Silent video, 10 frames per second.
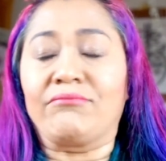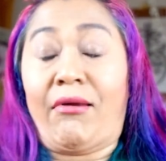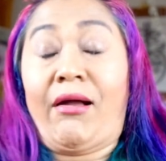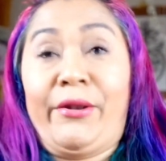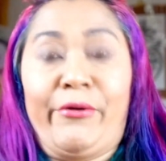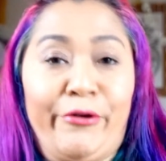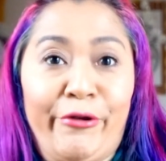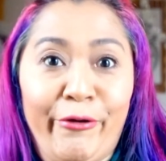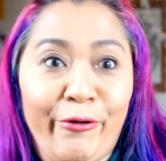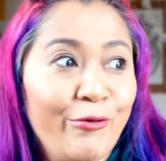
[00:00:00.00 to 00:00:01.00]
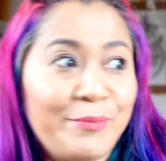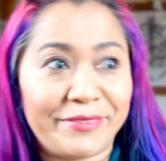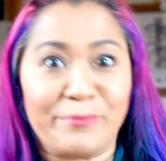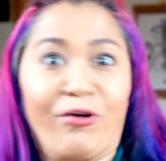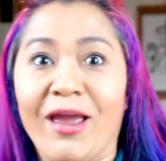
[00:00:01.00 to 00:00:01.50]
I don't know, meet
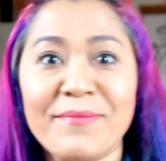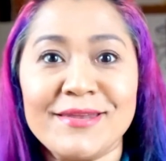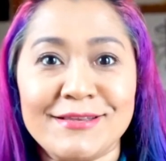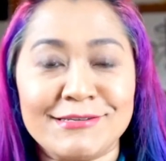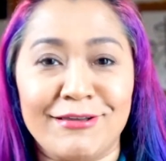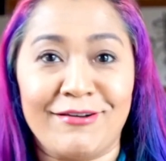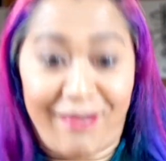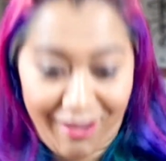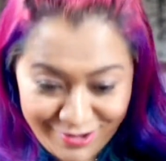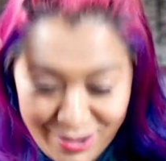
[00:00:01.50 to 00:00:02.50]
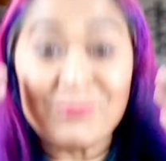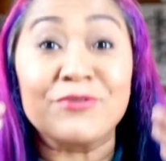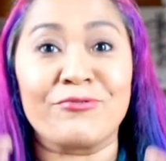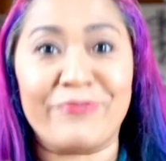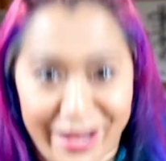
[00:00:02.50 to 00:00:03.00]
the Prime Minister, I am
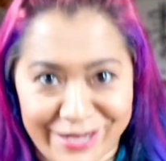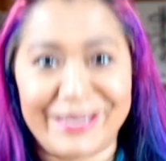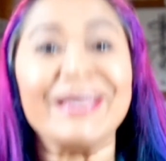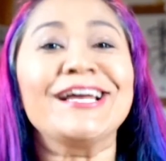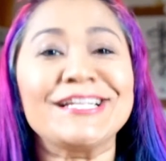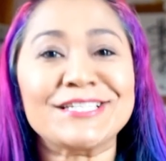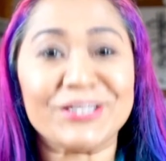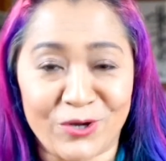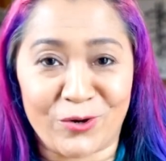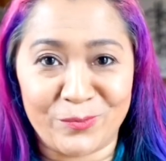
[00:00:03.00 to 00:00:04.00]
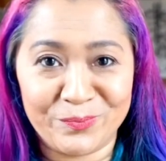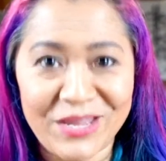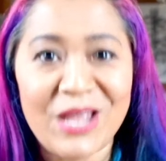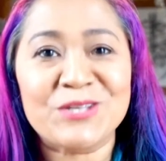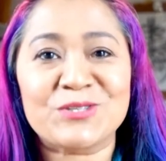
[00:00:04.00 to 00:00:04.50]
ready to go.
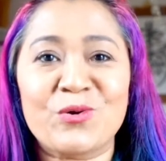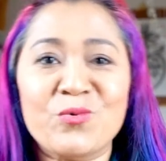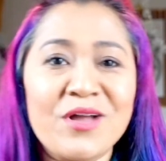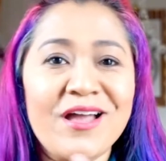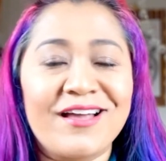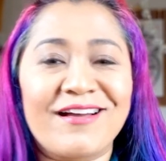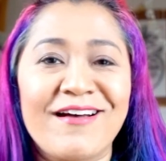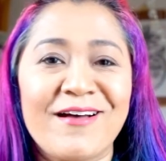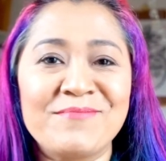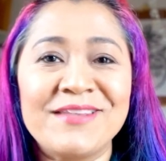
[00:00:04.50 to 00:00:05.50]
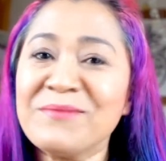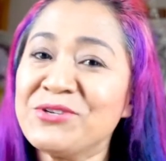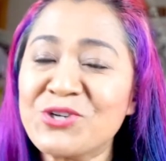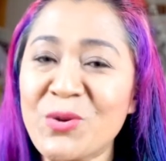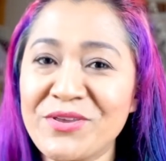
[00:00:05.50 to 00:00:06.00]
So let me
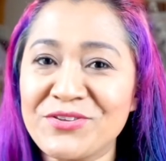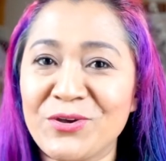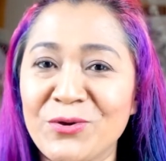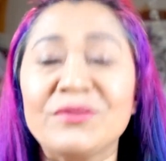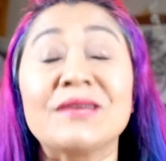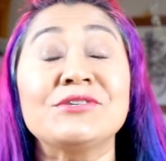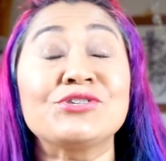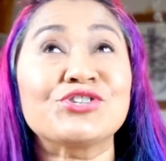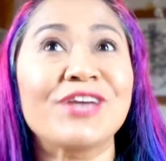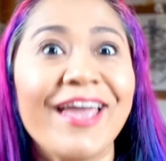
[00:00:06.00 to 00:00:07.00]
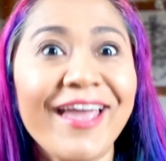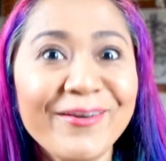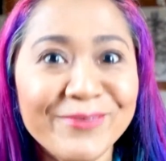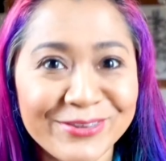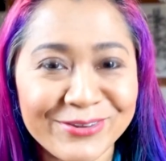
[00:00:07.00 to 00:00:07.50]
share with
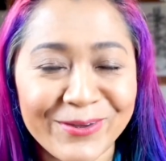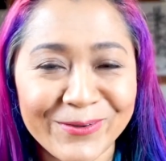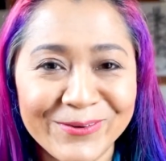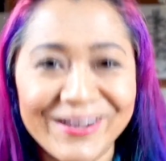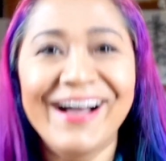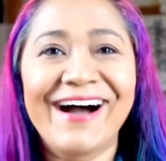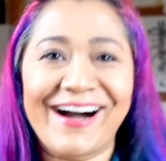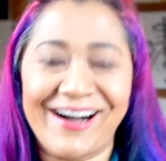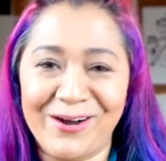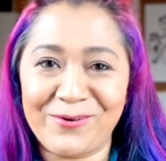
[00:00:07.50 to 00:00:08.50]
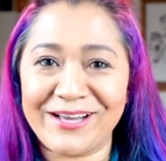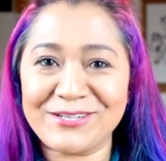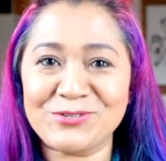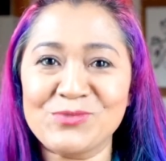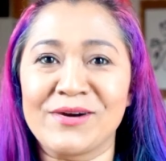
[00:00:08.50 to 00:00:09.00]
you how I
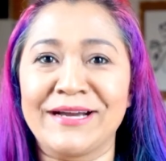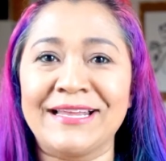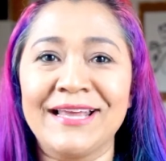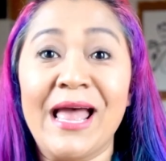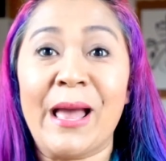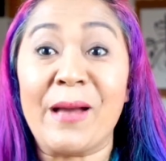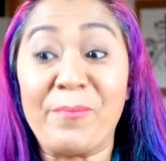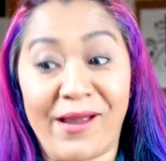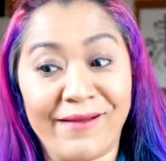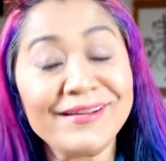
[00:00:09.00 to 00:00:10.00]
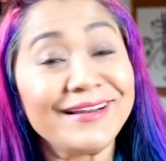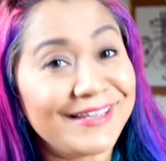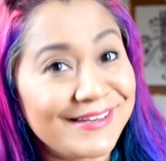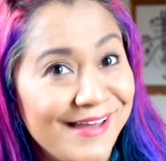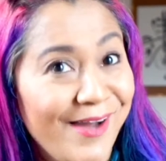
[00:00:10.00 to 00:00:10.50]
do my,
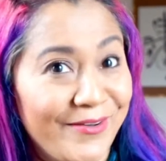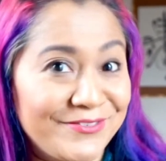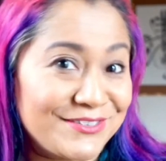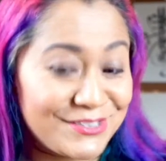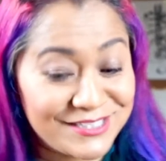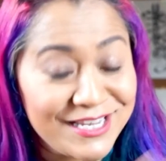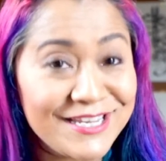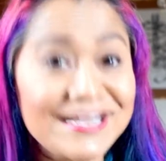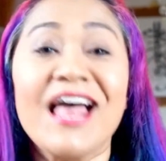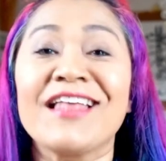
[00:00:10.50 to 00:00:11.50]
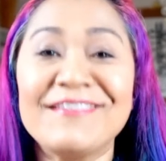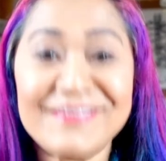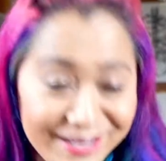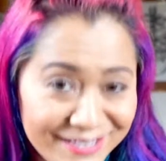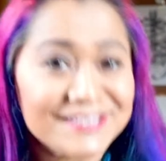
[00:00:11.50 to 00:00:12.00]
apparently now I've just seen,
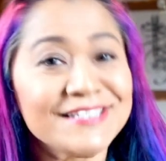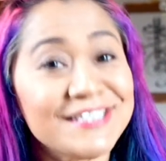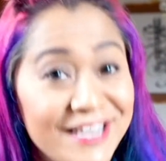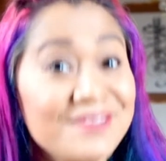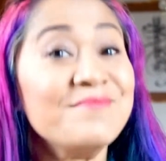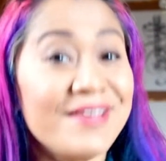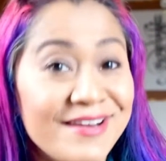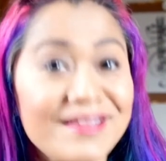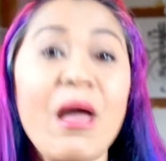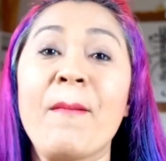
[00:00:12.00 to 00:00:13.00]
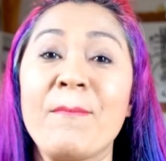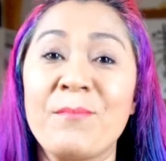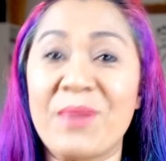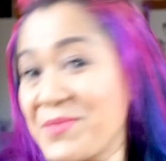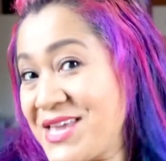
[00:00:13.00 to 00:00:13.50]
less than 10-minute
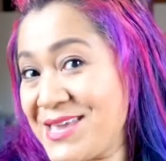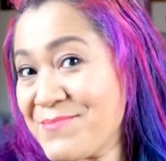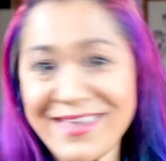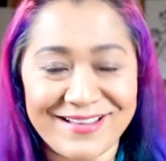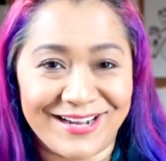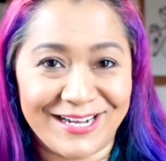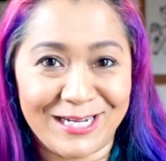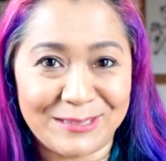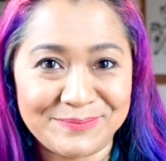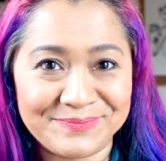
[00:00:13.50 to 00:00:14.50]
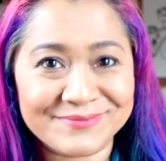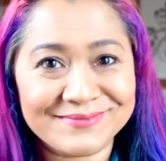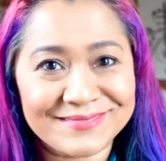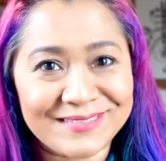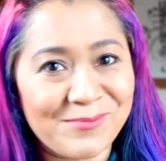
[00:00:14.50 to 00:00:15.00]
mummy makeup.
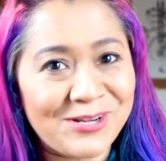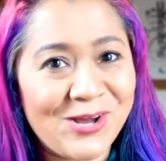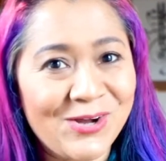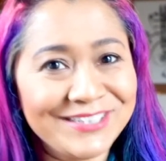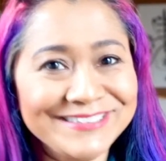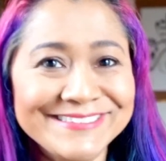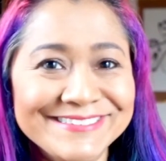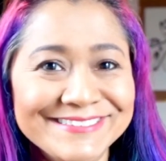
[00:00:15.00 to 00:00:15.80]
Come along.